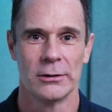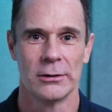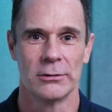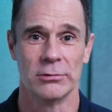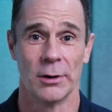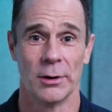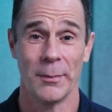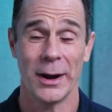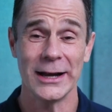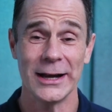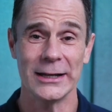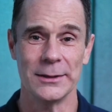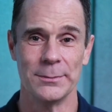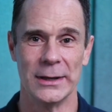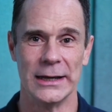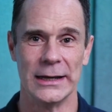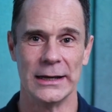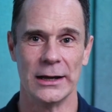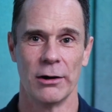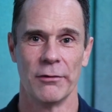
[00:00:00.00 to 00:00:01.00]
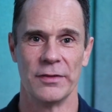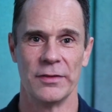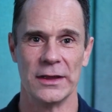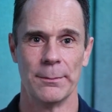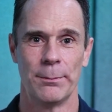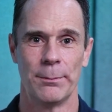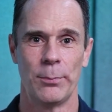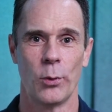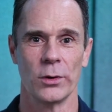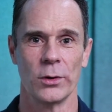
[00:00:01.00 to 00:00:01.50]
reminded me of the
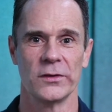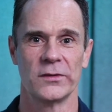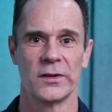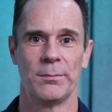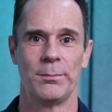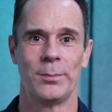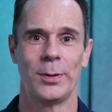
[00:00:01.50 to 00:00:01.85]
importance of